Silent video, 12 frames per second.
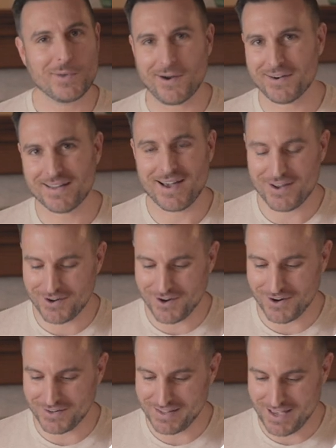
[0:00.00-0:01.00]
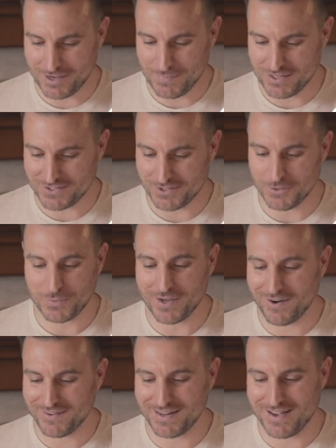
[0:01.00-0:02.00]
We already got our cardiac muscle. We
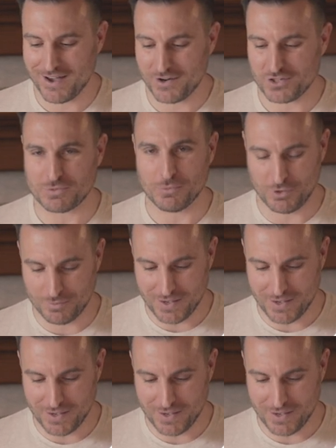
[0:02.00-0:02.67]
already got our smooth